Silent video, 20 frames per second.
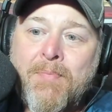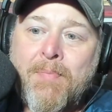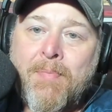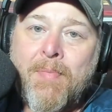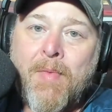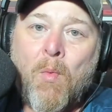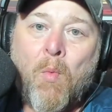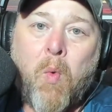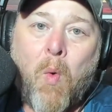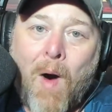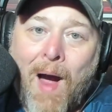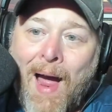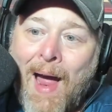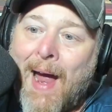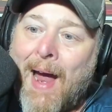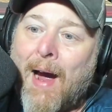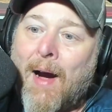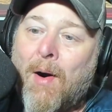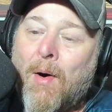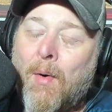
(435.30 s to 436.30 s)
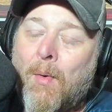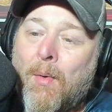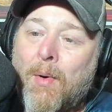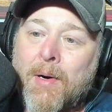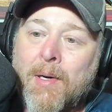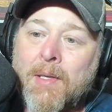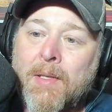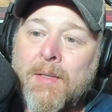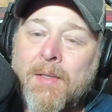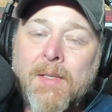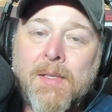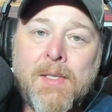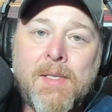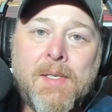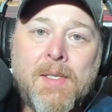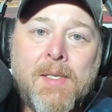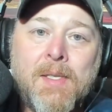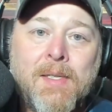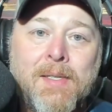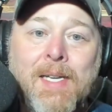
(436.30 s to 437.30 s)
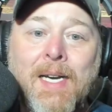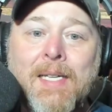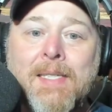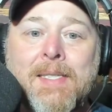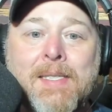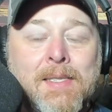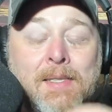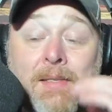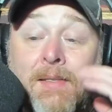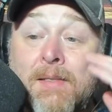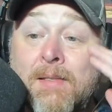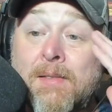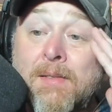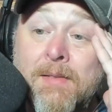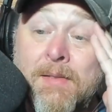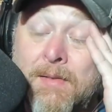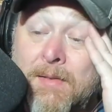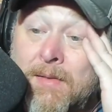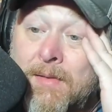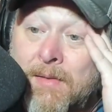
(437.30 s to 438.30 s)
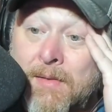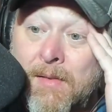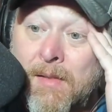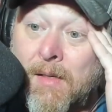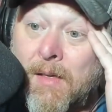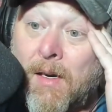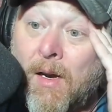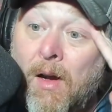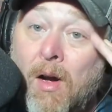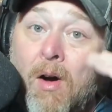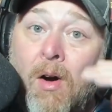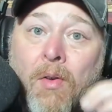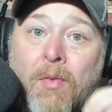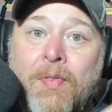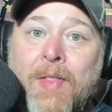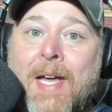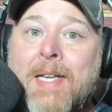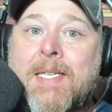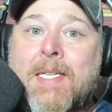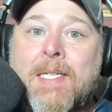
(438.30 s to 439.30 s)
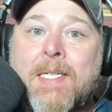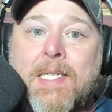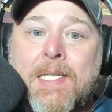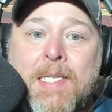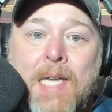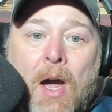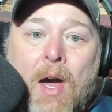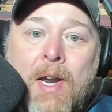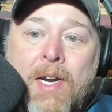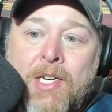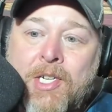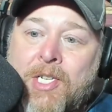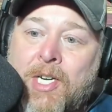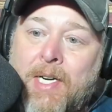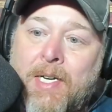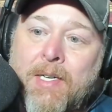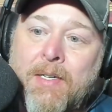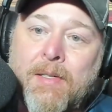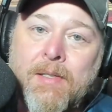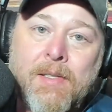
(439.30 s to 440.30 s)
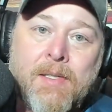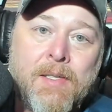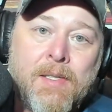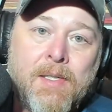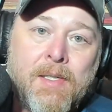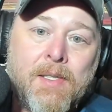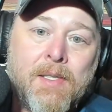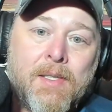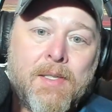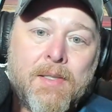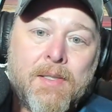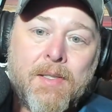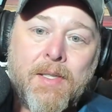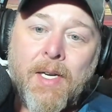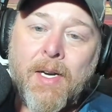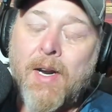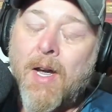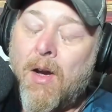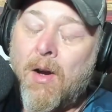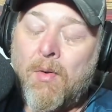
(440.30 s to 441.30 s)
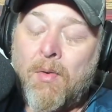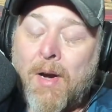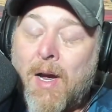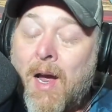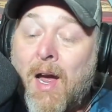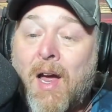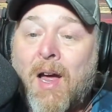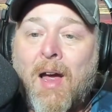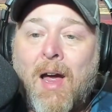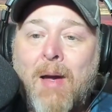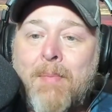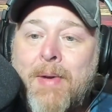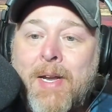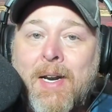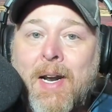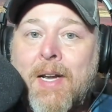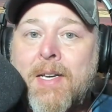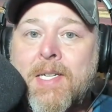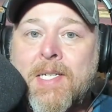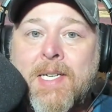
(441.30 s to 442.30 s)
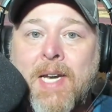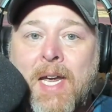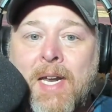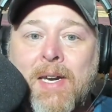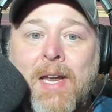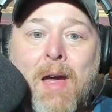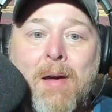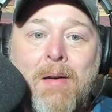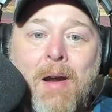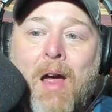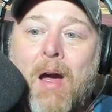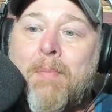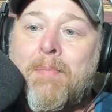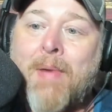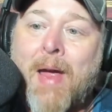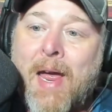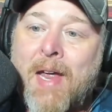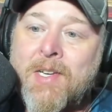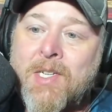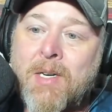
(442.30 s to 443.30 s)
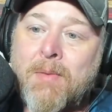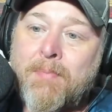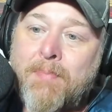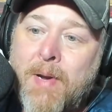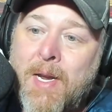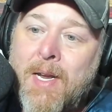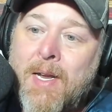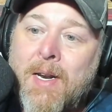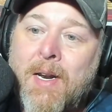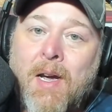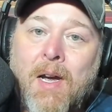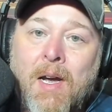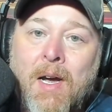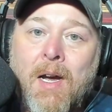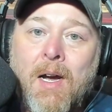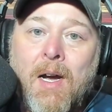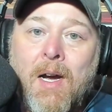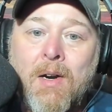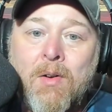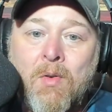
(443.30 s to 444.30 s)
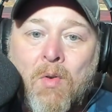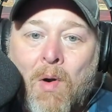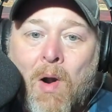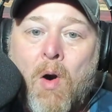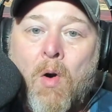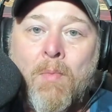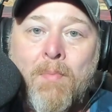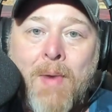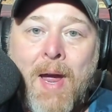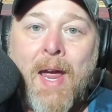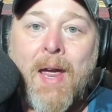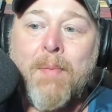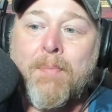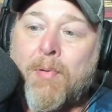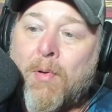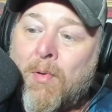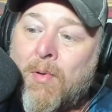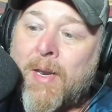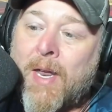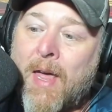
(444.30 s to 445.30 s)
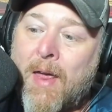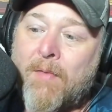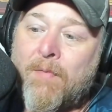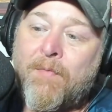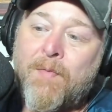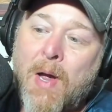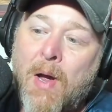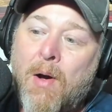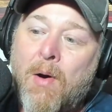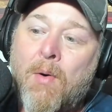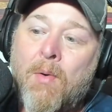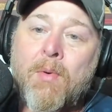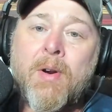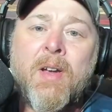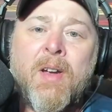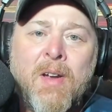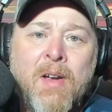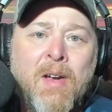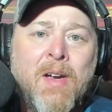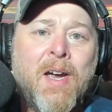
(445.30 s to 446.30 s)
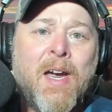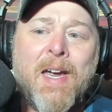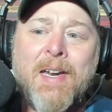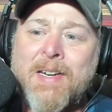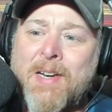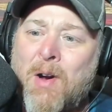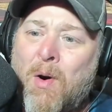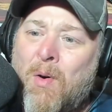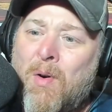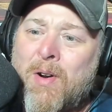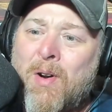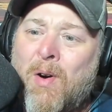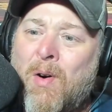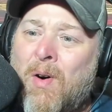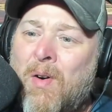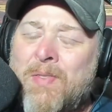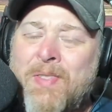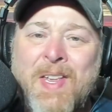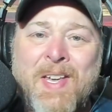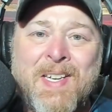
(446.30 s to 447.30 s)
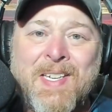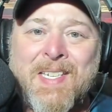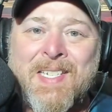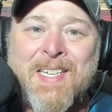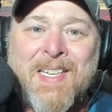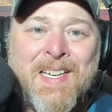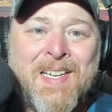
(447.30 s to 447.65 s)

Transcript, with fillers: Wow. That's, oh, that's astonishing. You know, I, I mean, I just cannot imagine being a, a grown man pulling out a phone and going on this